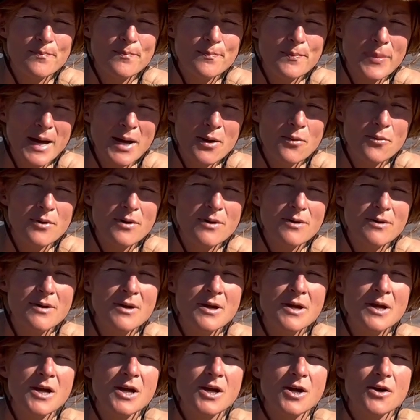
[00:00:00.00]
power
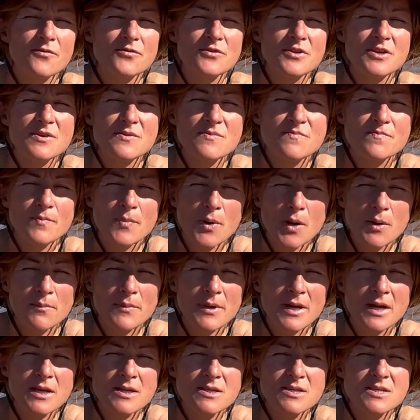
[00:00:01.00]
of the
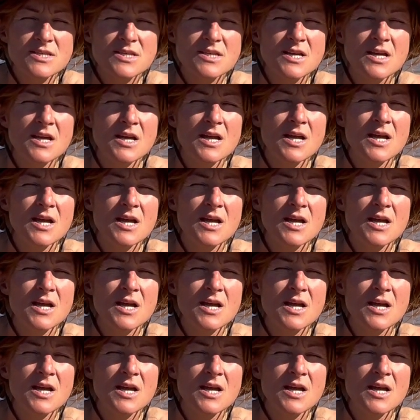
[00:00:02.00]
moments